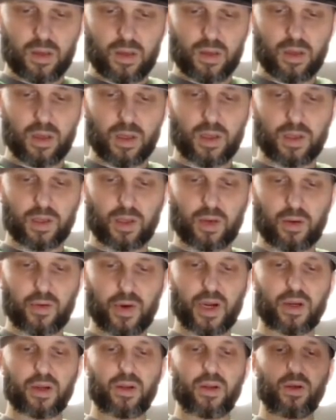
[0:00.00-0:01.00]
That is
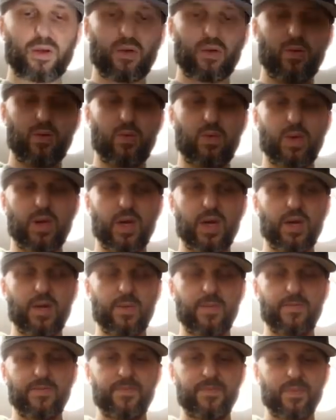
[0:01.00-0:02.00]
correct. Okay.
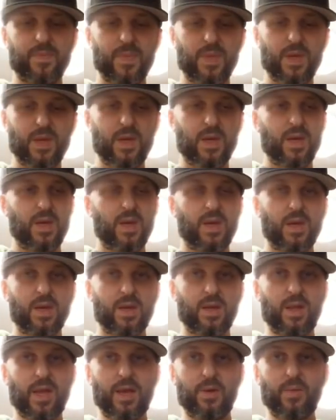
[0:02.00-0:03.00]

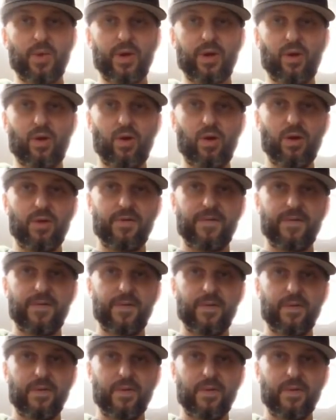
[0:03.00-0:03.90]
Light went off.